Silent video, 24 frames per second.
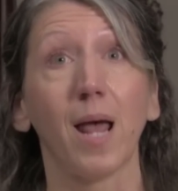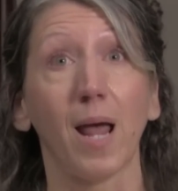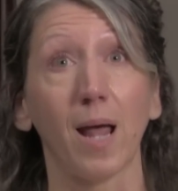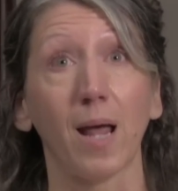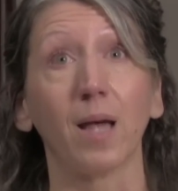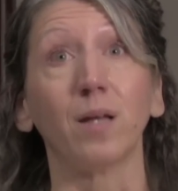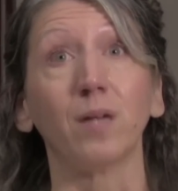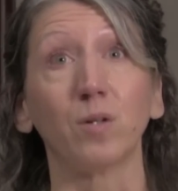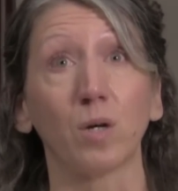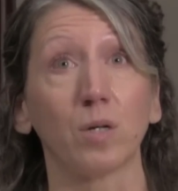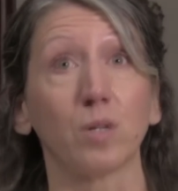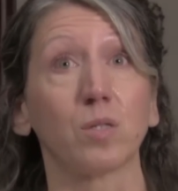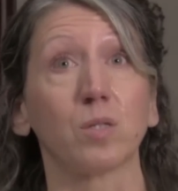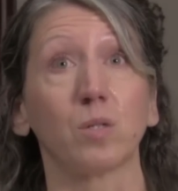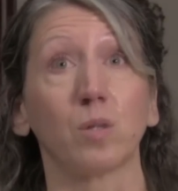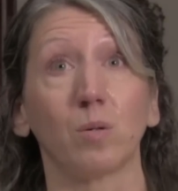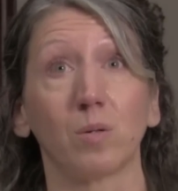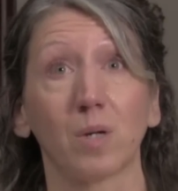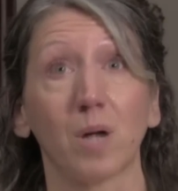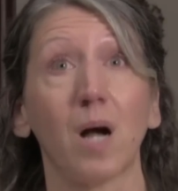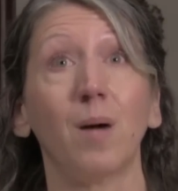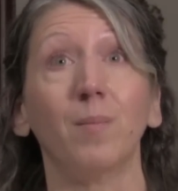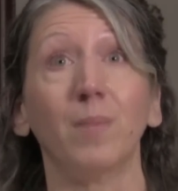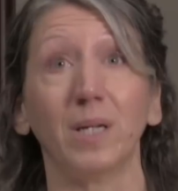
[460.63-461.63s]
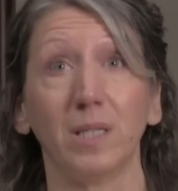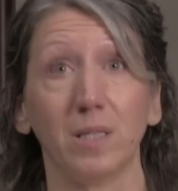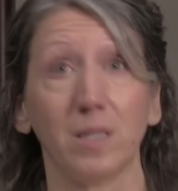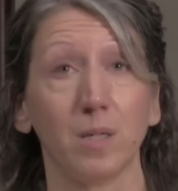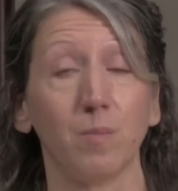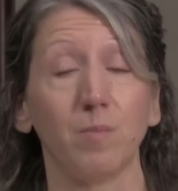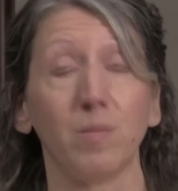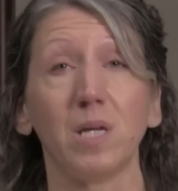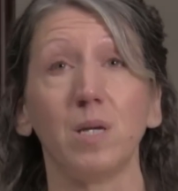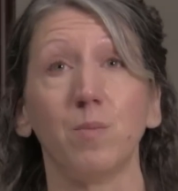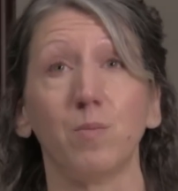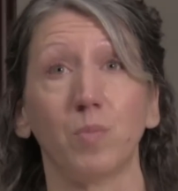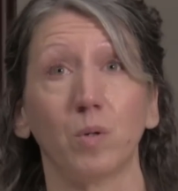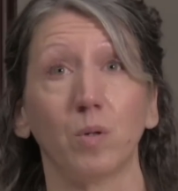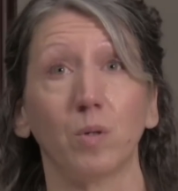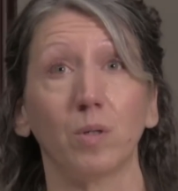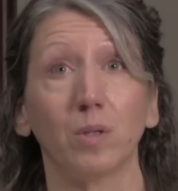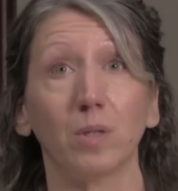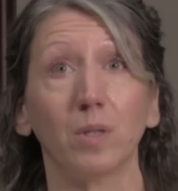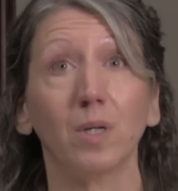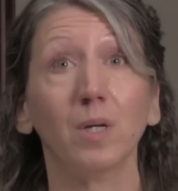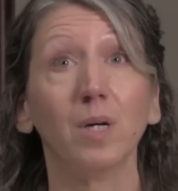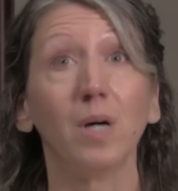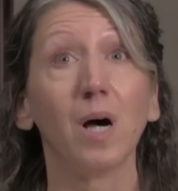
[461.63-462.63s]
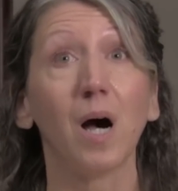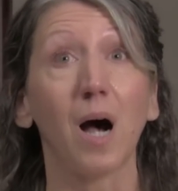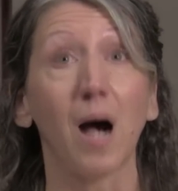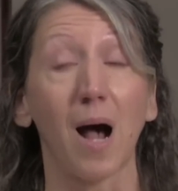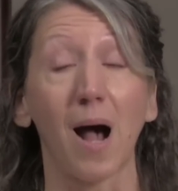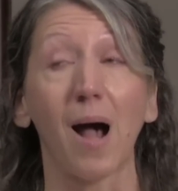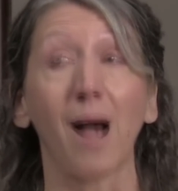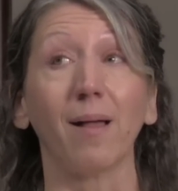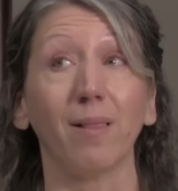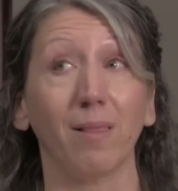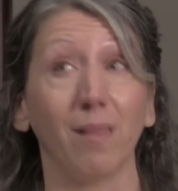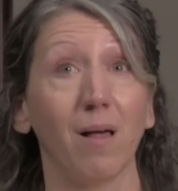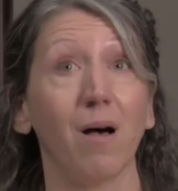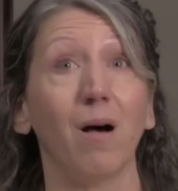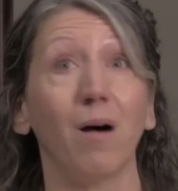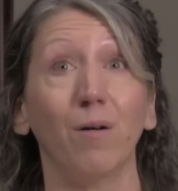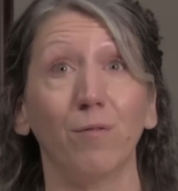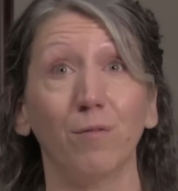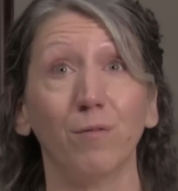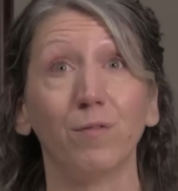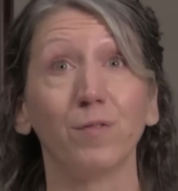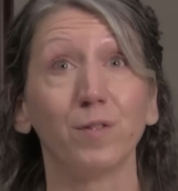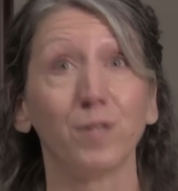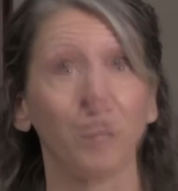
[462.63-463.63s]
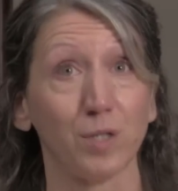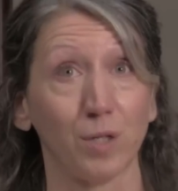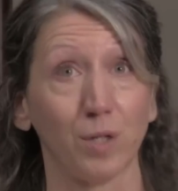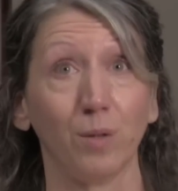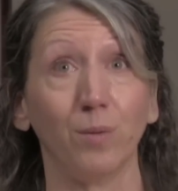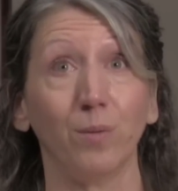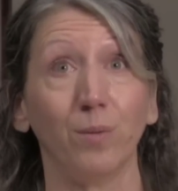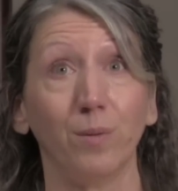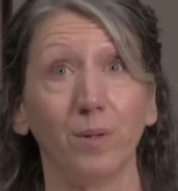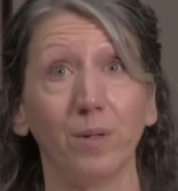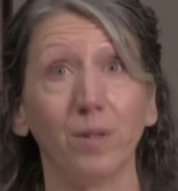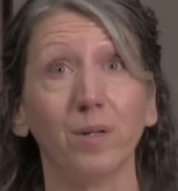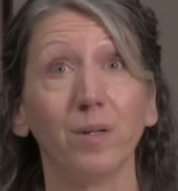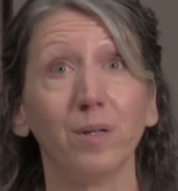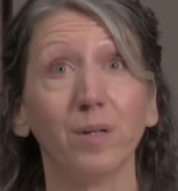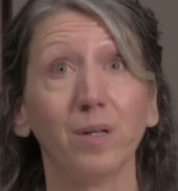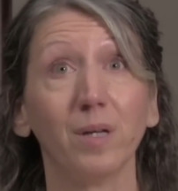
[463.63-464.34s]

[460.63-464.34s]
and also coming to people I love soon.